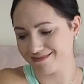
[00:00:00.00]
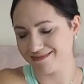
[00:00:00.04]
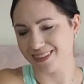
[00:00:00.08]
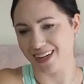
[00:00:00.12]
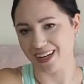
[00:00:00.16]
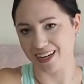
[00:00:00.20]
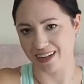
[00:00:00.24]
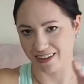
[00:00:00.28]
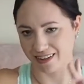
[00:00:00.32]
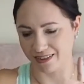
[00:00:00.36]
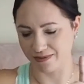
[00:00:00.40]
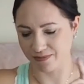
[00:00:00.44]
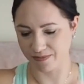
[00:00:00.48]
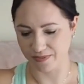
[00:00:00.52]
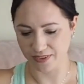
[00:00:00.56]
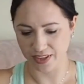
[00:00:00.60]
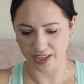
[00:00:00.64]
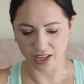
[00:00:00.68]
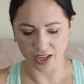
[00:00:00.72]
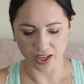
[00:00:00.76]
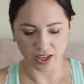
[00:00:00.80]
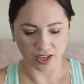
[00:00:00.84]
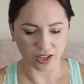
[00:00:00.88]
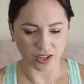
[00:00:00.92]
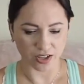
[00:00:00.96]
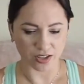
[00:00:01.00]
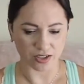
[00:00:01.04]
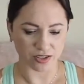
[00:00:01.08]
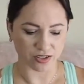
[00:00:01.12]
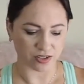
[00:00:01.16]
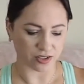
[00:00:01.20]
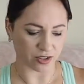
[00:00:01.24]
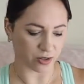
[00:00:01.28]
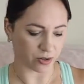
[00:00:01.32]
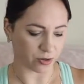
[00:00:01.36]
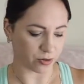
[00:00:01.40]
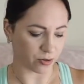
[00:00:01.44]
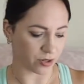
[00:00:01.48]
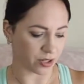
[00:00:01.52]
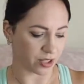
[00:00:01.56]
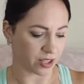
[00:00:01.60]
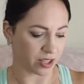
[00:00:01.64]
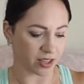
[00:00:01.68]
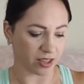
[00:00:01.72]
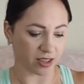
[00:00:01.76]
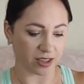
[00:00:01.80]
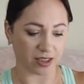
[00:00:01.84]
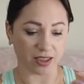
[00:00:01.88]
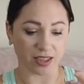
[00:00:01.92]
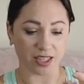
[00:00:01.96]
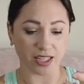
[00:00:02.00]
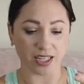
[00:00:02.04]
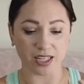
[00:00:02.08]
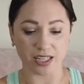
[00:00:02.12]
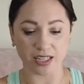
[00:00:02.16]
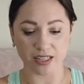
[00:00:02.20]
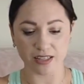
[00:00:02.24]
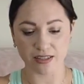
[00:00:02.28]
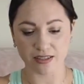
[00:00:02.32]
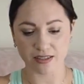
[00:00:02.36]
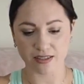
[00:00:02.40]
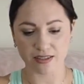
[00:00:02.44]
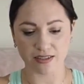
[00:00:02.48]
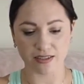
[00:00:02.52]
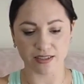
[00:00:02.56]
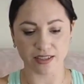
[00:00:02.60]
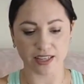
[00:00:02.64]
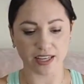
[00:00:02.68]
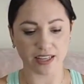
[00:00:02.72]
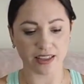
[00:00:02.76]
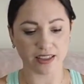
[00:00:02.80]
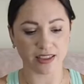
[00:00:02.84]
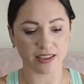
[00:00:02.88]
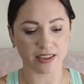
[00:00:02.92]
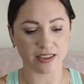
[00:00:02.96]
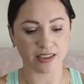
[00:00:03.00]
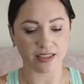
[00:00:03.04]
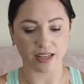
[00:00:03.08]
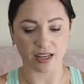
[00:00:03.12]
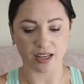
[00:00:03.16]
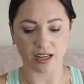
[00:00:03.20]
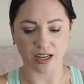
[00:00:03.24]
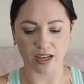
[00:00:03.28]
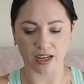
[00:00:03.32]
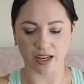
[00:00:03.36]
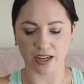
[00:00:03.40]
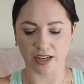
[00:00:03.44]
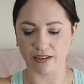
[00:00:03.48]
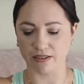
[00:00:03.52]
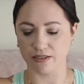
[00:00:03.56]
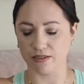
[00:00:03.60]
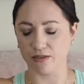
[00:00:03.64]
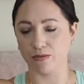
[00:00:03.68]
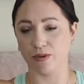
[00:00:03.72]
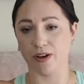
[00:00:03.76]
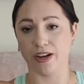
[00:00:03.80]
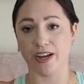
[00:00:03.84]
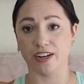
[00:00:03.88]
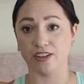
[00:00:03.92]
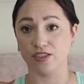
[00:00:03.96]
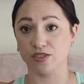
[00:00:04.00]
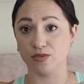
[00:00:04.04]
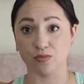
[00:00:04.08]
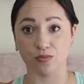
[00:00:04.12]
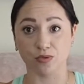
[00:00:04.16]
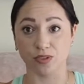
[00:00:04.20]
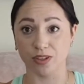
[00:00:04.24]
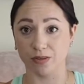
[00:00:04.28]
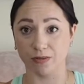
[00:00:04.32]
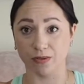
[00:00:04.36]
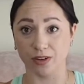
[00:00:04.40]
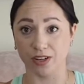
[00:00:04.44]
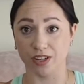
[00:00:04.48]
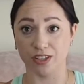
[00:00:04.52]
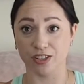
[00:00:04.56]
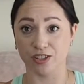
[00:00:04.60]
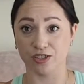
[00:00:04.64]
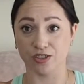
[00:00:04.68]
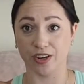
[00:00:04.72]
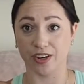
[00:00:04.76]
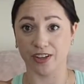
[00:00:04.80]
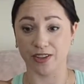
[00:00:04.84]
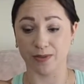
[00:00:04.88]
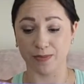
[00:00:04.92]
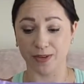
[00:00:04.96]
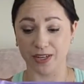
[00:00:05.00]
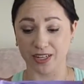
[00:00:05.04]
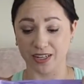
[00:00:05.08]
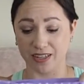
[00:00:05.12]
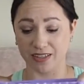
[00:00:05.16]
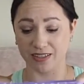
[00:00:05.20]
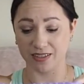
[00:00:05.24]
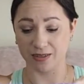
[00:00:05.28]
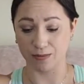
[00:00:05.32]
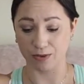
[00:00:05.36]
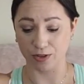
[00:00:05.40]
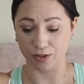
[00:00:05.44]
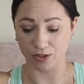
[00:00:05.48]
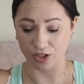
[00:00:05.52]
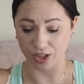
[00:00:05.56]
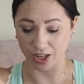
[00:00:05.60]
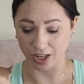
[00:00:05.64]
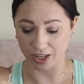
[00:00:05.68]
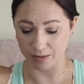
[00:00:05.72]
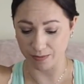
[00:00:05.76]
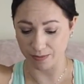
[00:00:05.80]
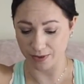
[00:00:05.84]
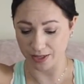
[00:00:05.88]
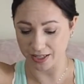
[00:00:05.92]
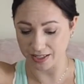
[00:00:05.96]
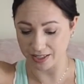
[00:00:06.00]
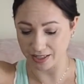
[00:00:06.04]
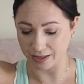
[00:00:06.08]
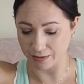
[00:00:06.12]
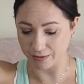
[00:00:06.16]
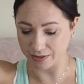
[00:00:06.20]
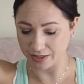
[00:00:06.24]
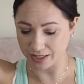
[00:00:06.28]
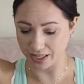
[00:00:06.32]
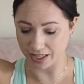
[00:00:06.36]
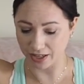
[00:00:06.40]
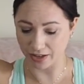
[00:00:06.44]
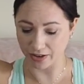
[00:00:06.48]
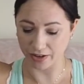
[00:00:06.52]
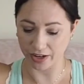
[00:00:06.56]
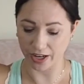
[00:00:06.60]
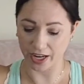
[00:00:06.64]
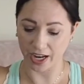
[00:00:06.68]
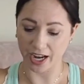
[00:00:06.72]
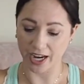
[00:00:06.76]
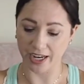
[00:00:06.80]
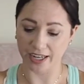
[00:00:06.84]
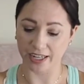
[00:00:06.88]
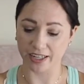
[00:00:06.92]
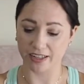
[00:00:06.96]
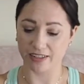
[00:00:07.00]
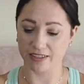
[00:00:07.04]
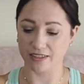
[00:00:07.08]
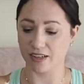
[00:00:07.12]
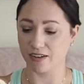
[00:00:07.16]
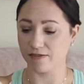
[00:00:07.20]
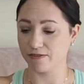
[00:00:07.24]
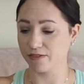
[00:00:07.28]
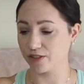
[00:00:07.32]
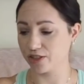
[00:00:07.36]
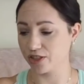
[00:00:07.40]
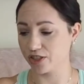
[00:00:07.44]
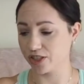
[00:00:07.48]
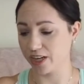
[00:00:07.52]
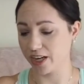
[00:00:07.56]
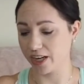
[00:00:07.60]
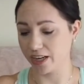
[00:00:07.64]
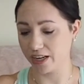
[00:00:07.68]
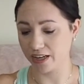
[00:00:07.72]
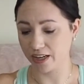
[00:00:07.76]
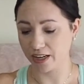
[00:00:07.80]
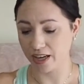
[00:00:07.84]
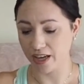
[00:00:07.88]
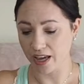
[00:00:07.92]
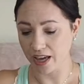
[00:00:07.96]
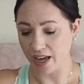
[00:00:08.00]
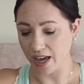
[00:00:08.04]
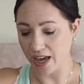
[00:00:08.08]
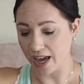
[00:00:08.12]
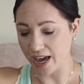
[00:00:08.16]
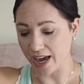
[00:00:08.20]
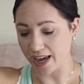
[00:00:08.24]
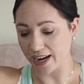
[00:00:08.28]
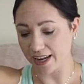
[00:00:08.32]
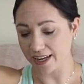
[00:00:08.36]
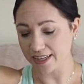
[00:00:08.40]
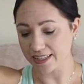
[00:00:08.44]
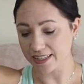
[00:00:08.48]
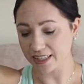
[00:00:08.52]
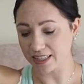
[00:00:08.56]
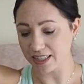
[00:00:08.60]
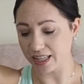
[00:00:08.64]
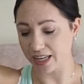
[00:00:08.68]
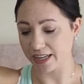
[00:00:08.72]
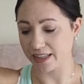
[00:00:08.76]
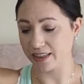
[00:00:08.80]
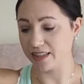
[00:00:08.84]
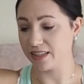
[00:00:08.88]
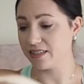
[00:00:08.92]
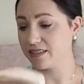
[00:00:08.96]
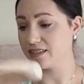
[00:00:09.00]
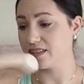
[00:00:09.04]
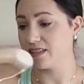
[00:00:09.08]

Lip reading: Hang on. So these, then, I don't know why, I just really wanted to try the Pianissimo shank because I was like, okay, I need a softer shank. And I did like these.